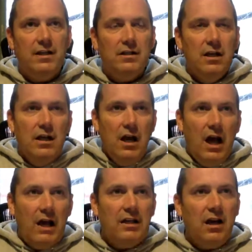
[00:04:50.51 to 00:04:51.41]
And
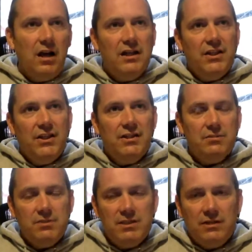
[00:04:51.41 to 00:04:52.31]
I kind of think to
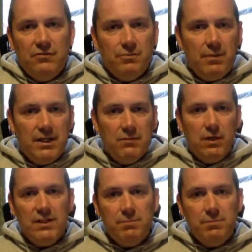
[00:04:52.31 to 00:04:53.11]
myself in many ways,